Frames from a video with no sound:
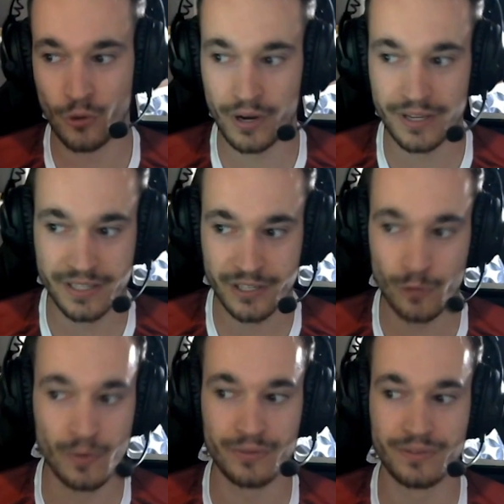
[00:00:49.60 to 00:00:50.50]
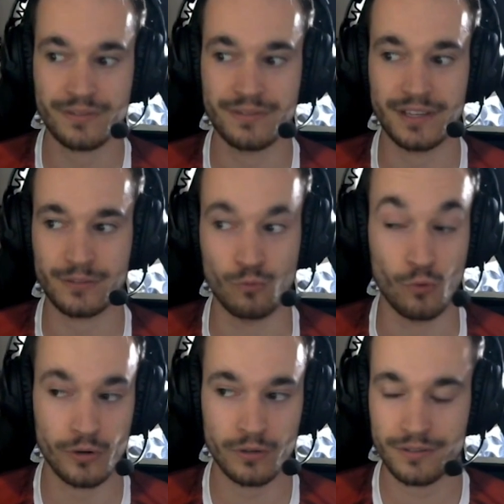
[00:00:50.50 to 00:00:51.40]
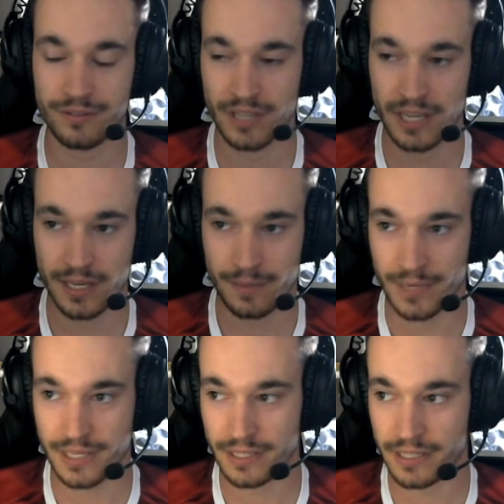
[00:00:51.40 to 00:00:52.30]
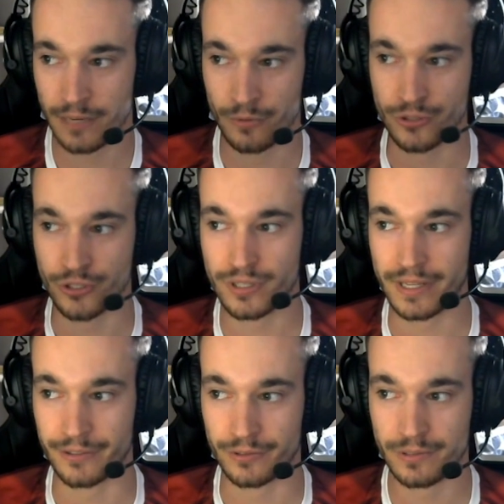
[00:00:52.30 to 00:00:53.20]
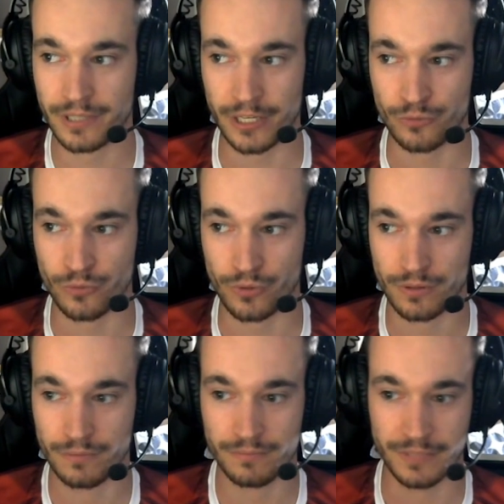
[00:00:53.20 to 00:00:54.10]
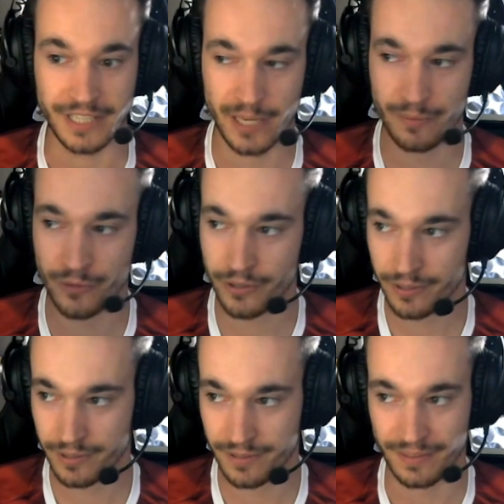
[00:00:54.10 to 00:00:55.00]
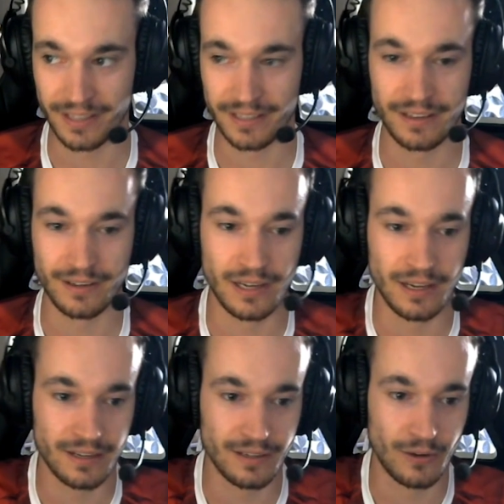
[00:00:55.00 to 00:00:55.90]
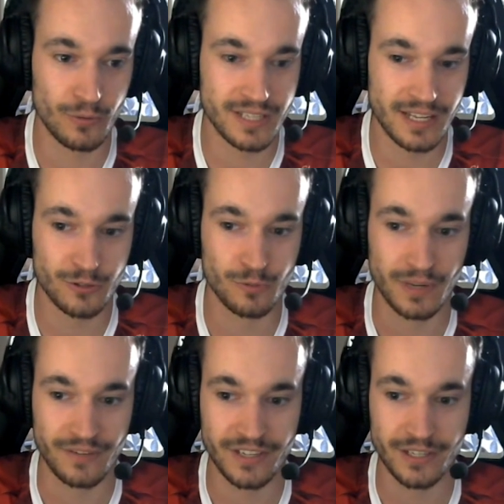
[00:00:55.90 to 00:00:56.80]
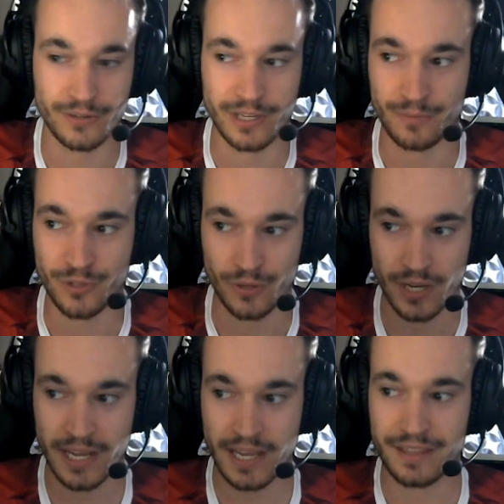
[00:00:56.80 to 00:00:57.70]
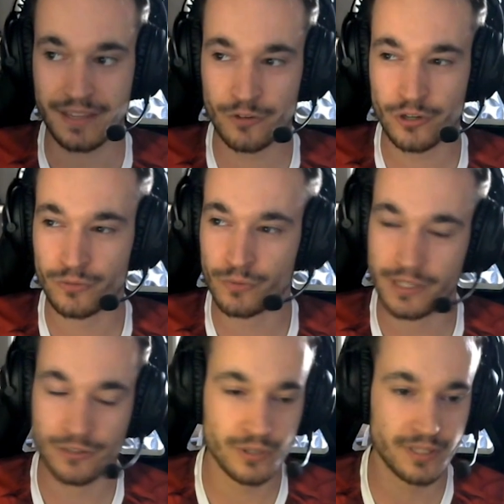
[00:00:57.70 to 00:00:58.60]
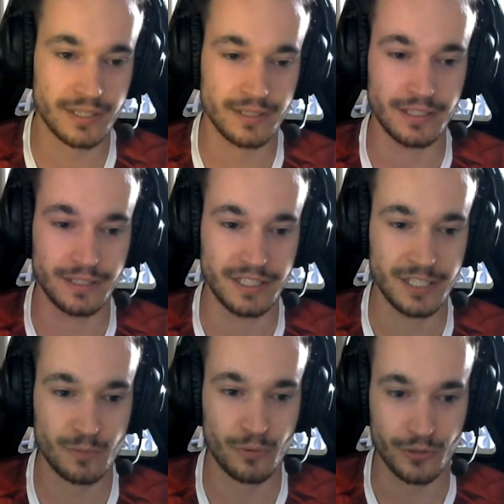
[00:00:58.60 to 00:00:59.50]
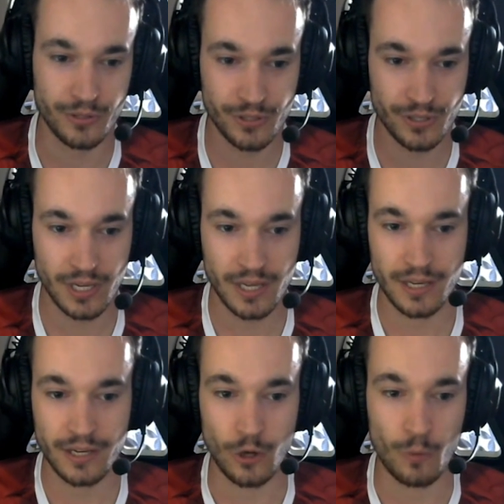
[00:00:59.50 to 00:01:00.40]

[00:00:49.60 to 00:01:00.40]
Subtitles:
No idea about that world. Basically, I was just like a casual gamer. Like I always liked to play video games, so never got really interested in esports